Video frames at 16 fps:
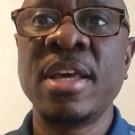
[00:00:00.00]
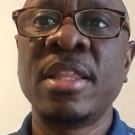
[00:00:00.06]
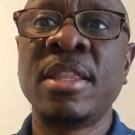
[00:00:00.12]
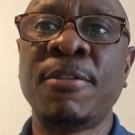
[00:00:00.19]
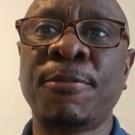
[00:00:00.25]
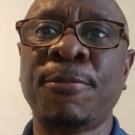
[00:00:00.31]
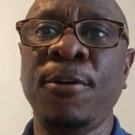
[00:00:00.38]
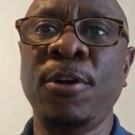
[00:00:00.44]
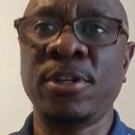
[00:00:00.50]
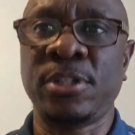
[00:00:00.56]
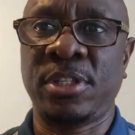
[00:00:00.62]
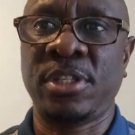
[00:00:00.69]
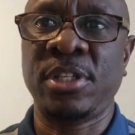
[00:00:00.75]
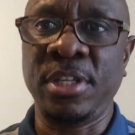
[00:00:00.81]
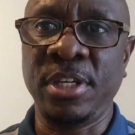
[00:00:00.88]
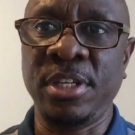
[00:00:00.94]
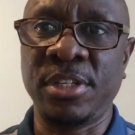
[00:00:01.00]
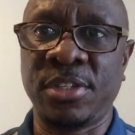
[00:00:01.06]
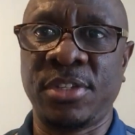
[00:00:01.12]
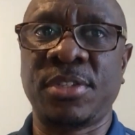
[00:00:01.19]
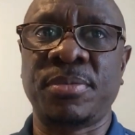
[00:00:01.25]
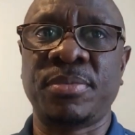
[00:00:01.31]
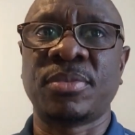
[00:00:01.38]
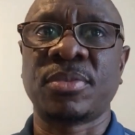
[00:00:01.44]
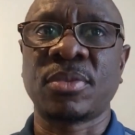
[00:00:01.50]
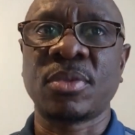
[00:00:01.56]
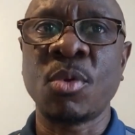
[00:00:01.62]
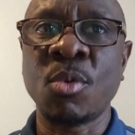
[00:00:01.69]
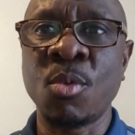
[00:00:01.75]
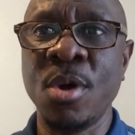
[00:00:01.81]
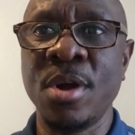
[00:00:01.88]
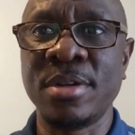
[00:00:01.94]
The first is
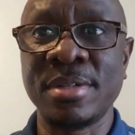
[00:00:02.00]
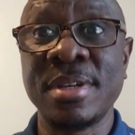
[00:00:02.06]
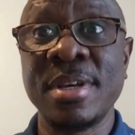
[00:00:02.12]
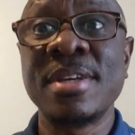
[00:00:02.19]
one,